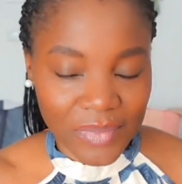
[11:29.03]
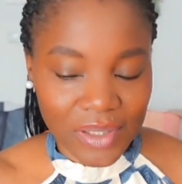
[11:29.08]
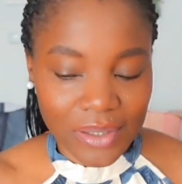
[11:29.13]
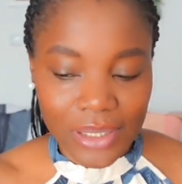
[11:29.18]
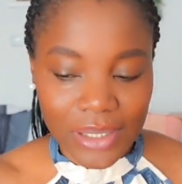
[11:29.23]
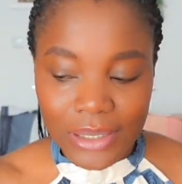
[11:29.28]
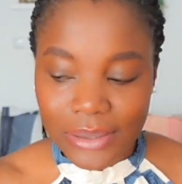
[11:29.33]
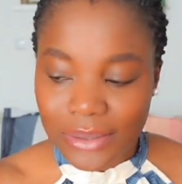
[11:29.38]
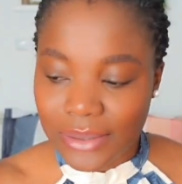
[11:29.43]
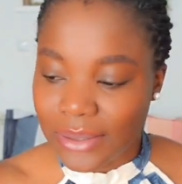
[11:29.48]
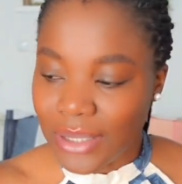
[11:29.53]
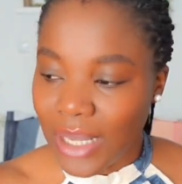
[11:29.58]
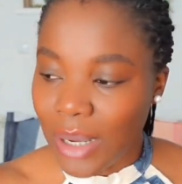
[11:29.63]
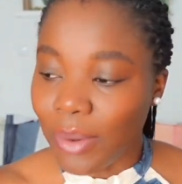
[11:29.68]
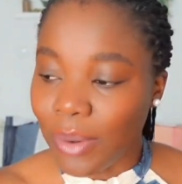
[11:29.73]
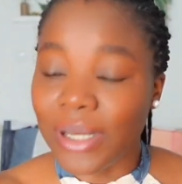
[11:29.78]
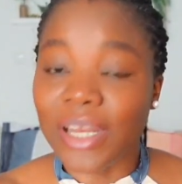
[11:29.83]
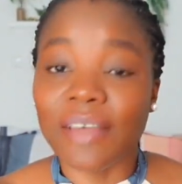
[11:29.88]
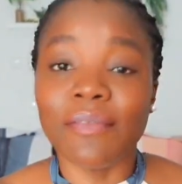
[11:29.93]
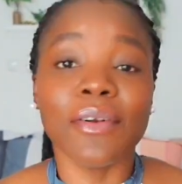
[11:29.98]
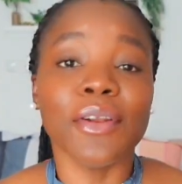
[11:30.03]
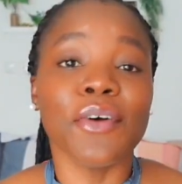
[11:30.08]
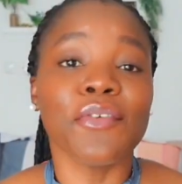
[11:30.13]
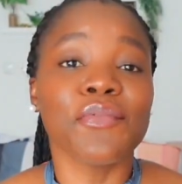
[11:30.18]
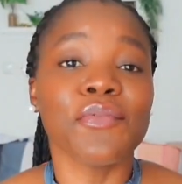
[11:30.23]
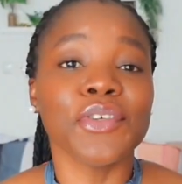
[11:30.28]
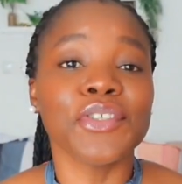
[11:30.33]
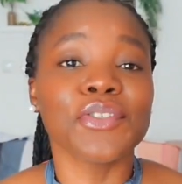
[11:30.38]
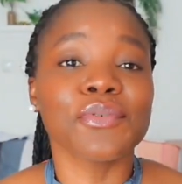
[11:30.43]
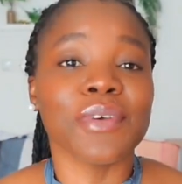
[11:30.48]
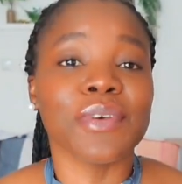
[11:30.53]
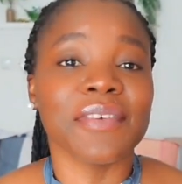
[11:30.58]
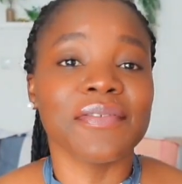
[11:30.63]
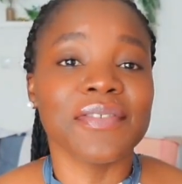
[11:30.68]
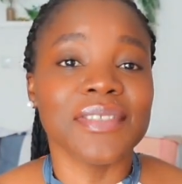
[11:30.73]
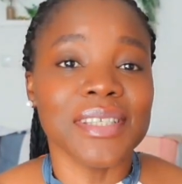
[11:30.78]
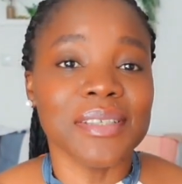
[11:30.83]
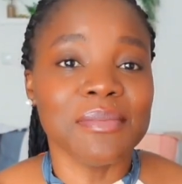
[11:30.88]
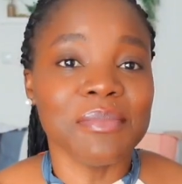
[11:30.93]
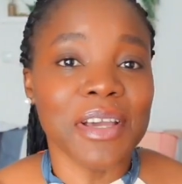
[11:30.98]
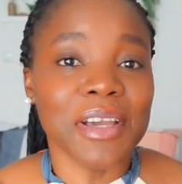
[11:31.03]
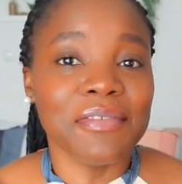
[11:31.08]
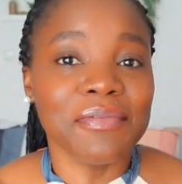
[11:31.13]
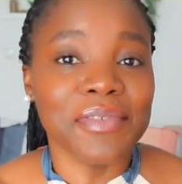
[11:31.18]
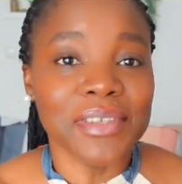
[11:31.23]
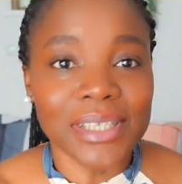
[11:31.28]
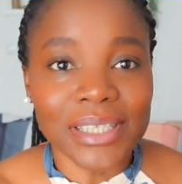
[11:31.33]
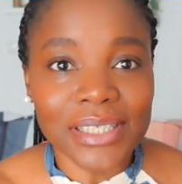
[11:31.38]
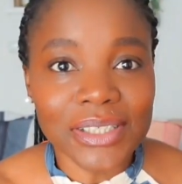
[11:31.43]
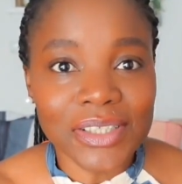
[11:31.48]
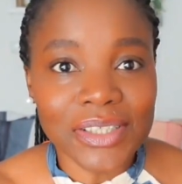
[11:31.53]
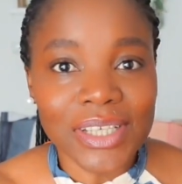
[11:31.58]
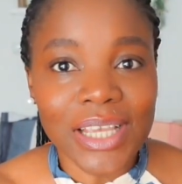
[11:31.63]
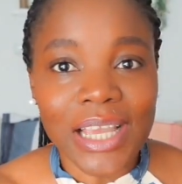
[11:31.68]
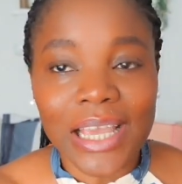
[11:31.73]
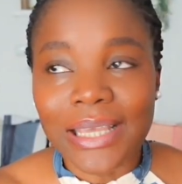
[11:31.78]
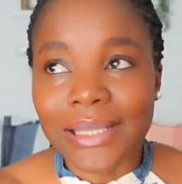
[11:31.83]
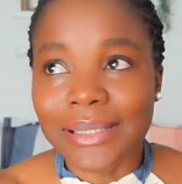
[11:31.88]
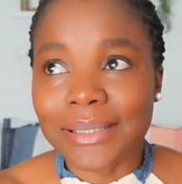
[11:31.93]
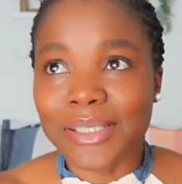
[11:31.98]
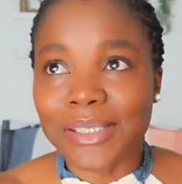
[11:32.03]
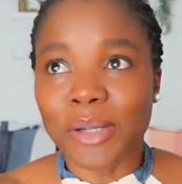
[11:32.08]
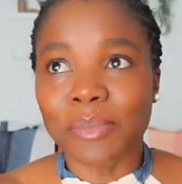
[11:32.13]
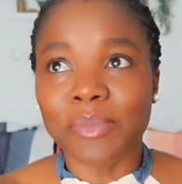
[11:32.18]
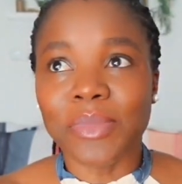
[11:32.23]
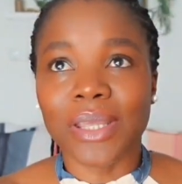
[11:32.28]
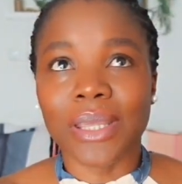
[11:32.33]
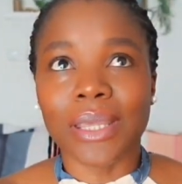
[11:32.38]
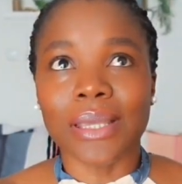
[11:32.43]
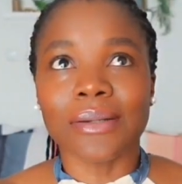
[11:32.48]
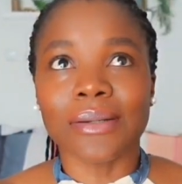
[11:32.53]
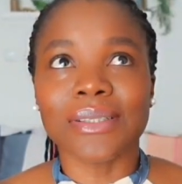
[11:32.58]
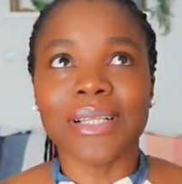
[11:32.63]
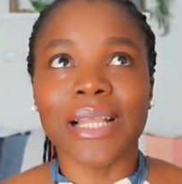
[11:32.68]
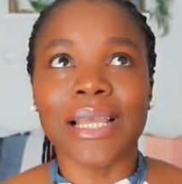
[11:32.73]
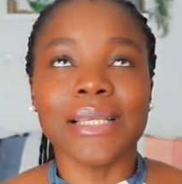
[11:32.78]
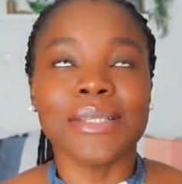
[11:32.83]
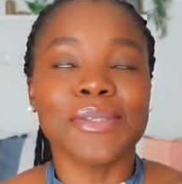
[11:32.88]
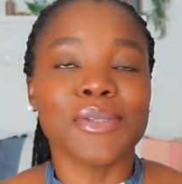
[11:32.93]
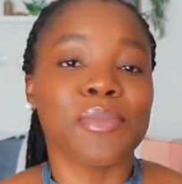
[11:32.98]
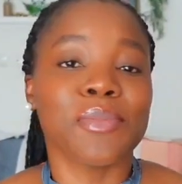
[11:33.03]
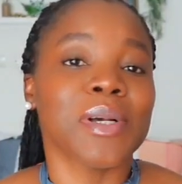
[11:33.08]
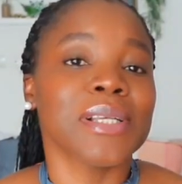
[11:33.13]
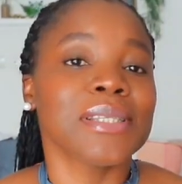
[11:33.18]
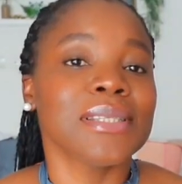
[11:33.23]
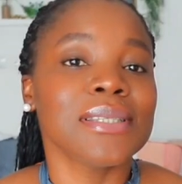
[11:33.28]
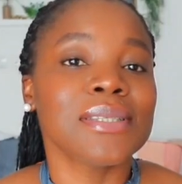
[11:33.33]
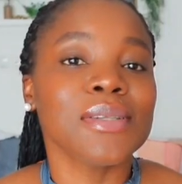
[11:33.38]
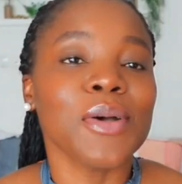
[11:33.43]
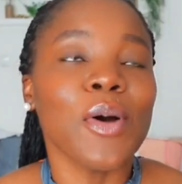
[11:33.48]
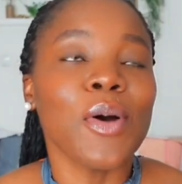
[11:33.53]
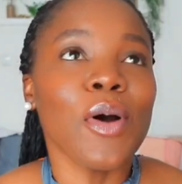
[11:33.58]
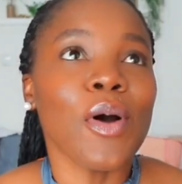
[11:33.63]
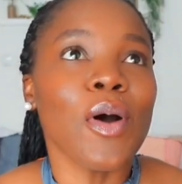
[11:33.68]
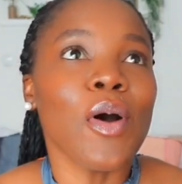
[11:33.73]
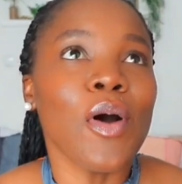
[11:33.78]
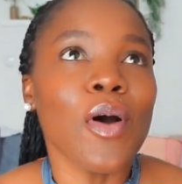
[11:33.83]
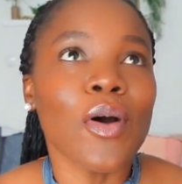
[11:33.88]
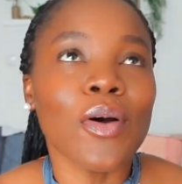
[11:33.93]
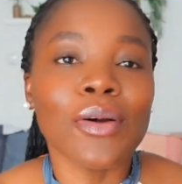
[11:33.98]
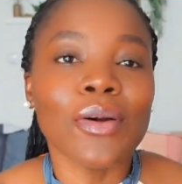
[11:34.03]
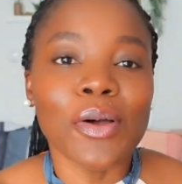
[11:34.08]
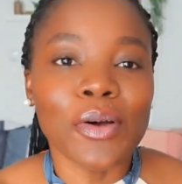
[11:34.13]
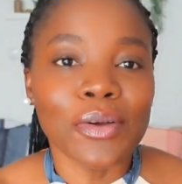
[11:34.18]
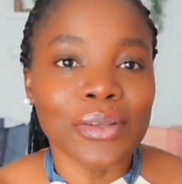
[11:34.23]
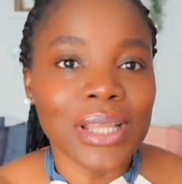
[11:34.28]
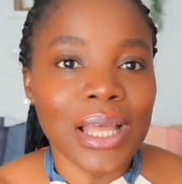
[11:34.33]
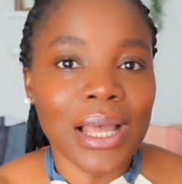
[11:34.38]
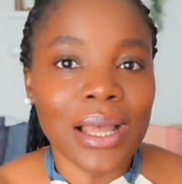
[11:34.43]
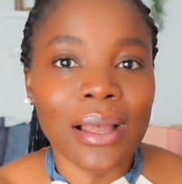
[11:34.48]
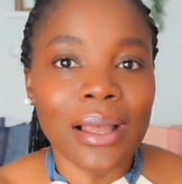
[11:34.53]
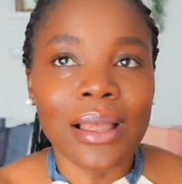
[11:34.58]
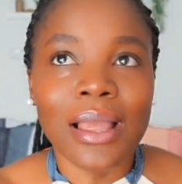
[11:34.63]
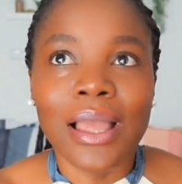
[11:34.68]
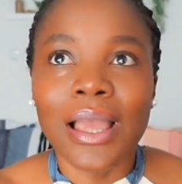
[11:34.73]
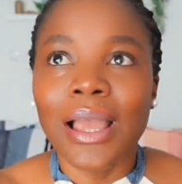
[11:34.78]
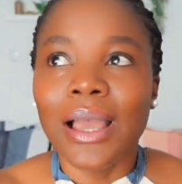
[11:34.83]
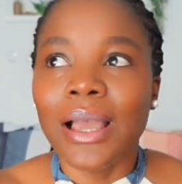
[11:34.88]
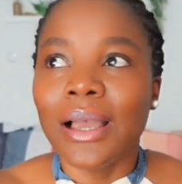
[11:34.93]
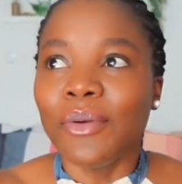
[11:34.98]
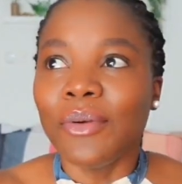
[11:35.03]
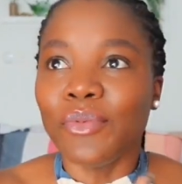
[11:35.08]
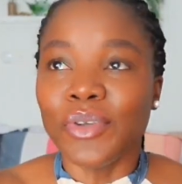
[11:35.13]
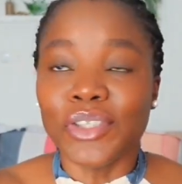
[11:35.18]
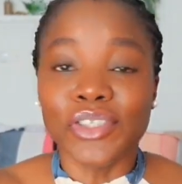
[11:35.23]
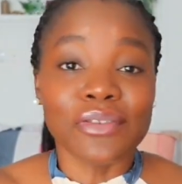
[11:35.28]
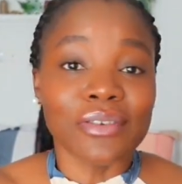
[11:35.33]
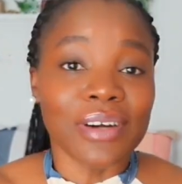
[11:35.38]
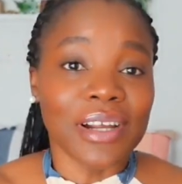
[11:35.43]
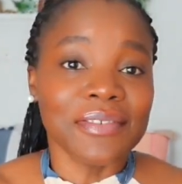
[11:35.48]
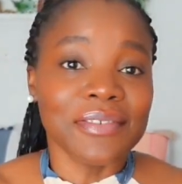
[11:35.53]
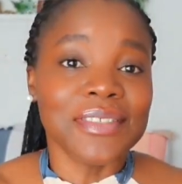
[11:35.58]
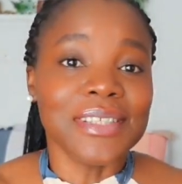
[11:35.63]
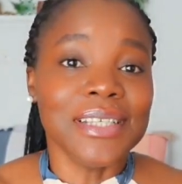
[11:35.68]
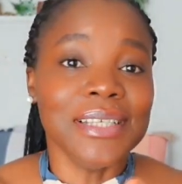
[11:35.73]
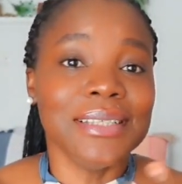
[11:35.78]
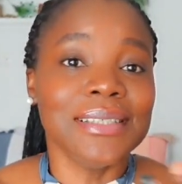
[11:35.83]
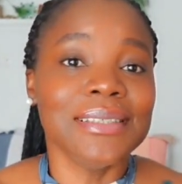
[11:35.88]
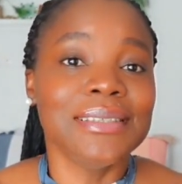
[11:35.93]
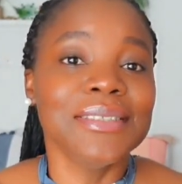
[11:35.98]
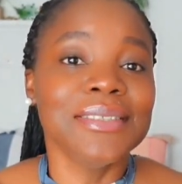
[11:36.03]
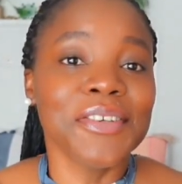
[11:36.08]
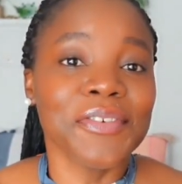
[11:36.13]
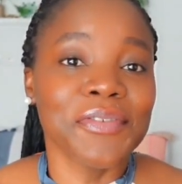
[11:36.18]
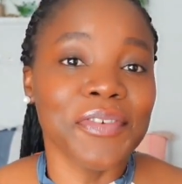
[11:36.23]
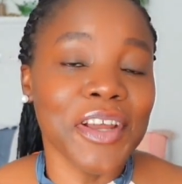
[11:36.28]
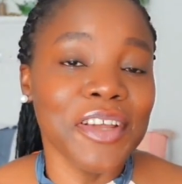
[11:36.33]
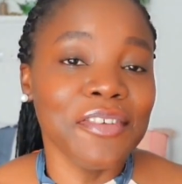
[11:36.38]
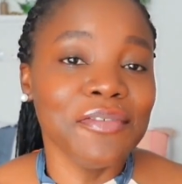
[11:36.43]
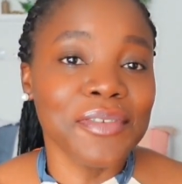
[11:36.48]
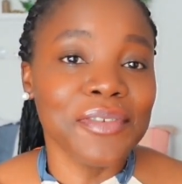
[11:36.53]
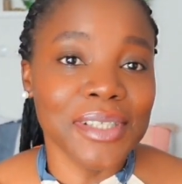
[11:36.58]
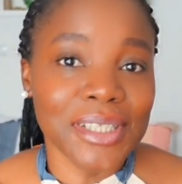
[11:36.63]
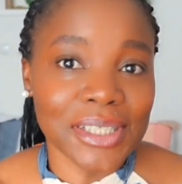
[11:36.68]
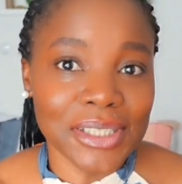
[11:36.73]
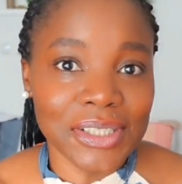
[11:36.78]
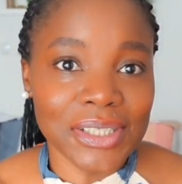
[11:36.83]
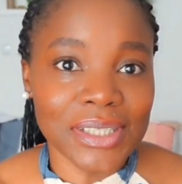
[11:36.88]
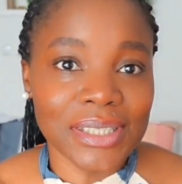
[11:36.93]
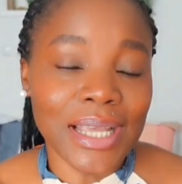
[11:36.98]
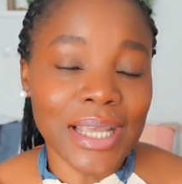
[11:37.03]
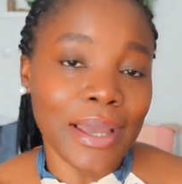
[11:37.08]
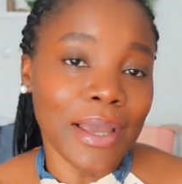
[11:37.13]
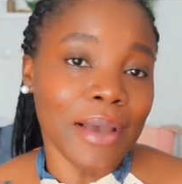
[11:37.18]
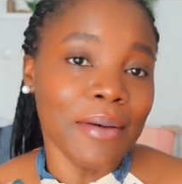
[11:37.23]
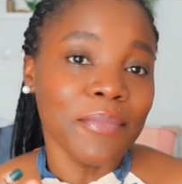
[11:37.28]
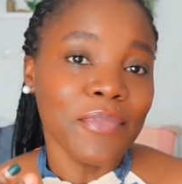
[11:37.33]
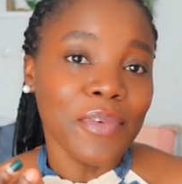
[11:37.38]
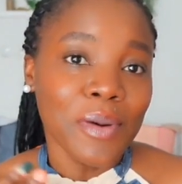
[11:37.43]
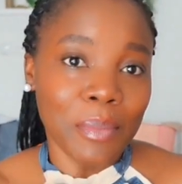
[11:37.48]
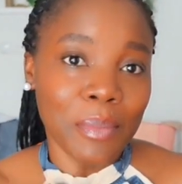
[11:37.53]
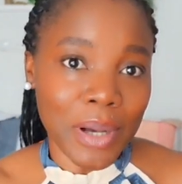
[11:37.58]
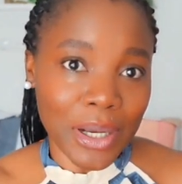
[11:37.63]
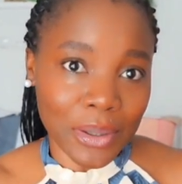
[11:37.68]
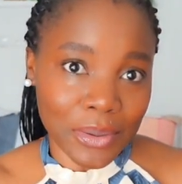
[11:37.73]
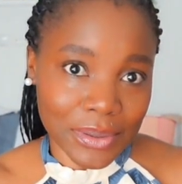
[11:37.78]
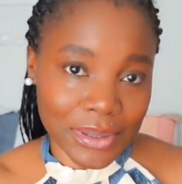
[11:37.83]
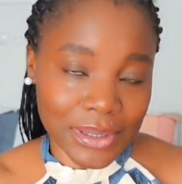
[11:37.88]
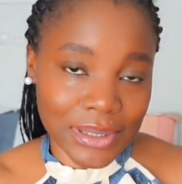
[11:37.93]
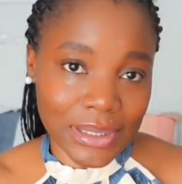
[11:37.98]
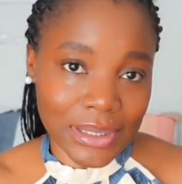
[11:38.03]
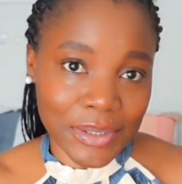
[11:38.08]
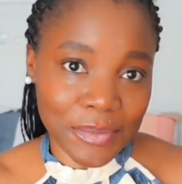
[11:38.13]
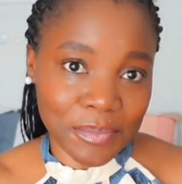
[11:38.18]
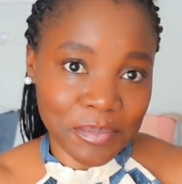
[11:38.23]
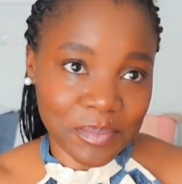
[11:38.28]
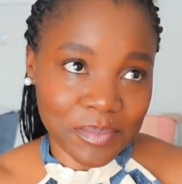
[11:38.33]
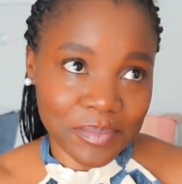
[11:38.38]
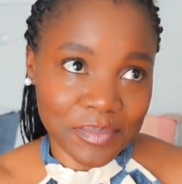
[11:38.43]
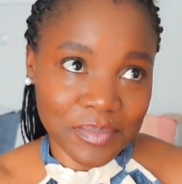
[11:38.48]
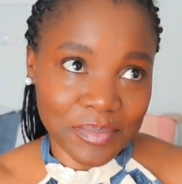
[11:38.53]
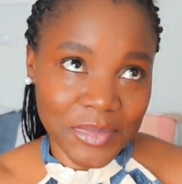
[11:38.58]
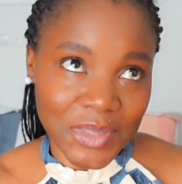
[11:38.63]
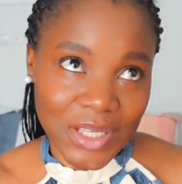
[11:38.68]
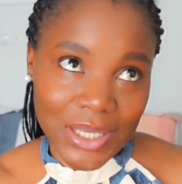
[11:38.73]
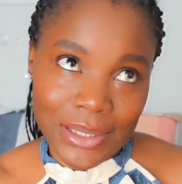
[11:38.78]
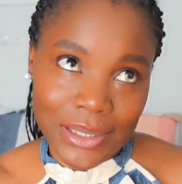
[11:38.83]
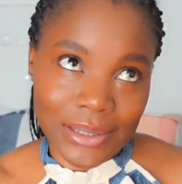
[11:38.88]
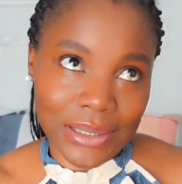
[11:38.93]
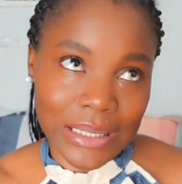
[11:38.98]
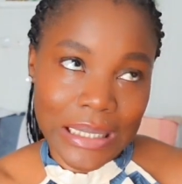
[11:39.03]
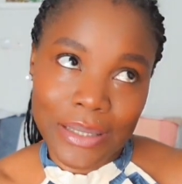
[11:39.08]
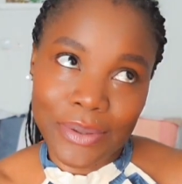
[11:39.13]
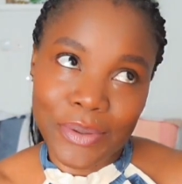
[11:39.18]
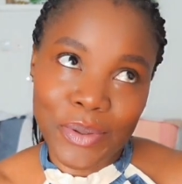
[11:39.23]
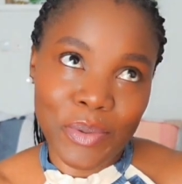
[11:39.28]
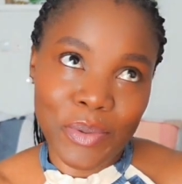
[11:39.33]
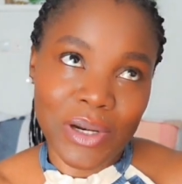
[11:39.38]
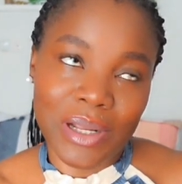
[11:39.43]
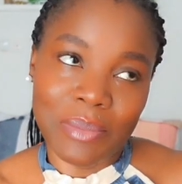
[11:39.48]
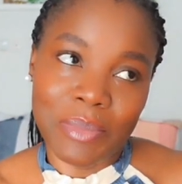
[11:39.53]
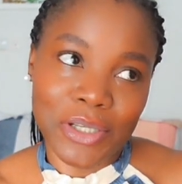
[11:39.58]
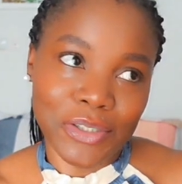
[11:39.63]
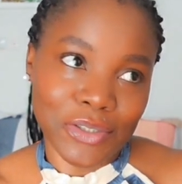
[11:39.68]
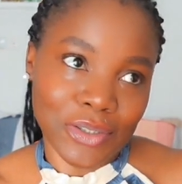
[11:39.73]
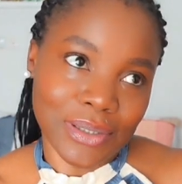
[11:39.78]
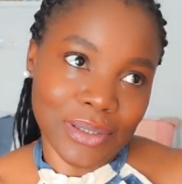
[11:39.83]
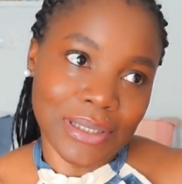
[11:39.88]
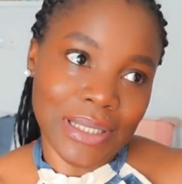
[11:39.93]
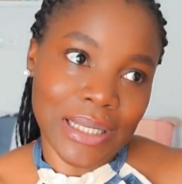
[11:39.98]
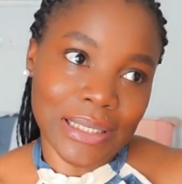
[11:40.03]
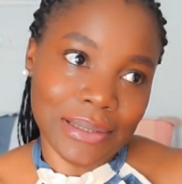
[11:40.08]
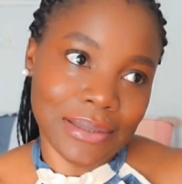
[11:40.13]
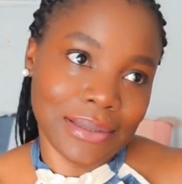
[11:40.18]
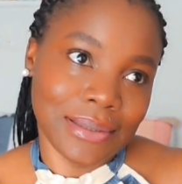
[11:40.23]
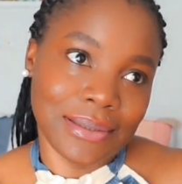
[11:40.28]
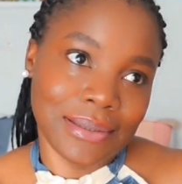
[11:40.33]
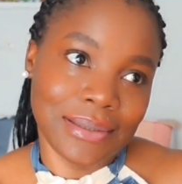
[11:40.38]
That our level of witchcraft in my village is something else, like it surpasses all other witchcrafts in different villages. I am from Bakosi. Yes, I know when I mention that,